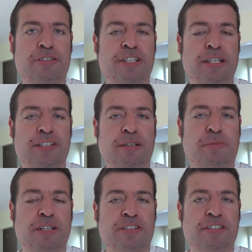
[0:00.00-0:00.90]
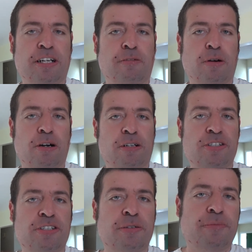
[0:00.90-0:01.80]
see some of Melissa's other
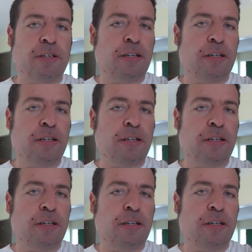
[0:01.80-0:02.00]
works.